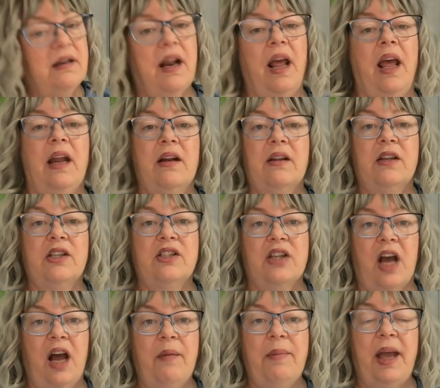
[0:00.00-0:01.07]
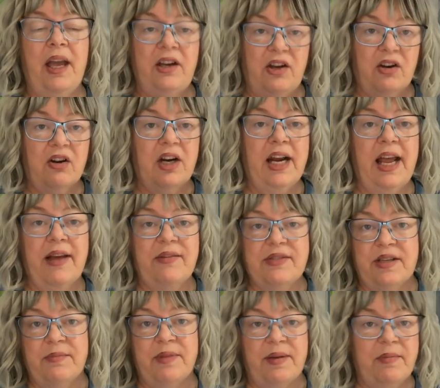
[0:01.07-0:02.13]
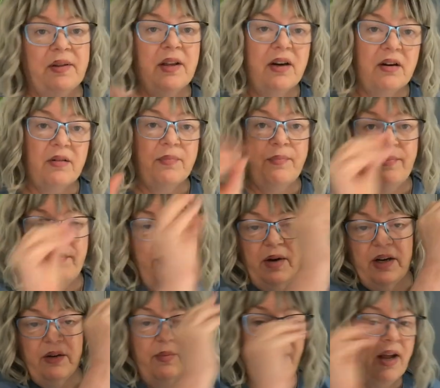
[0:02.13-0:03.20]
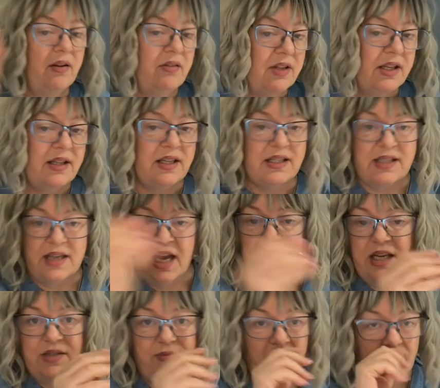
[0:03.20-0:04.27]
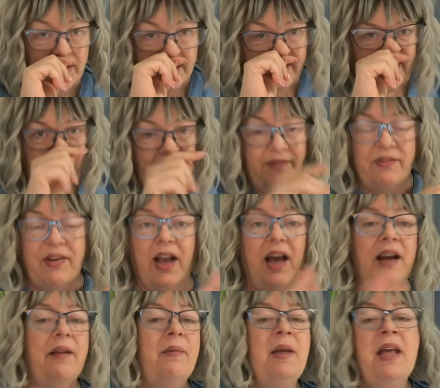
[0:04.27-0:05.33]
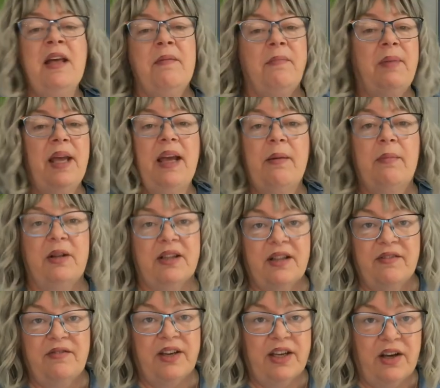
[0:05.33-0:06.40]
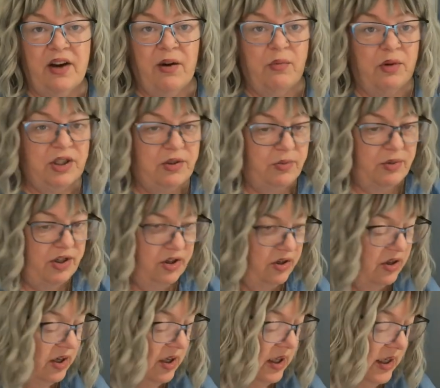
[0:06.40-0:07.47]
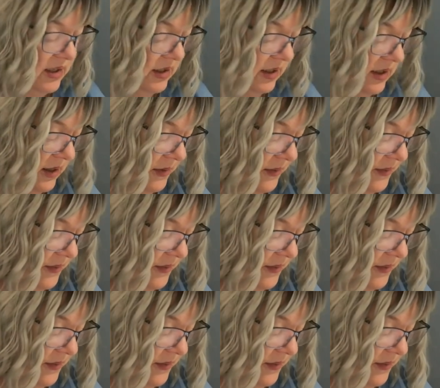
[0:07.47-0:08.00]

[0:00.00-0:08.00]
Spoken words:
handle the job, and you're going to have some people that are running around that the sky is falling, and you've got to be able to figure out which one you're going to listen to.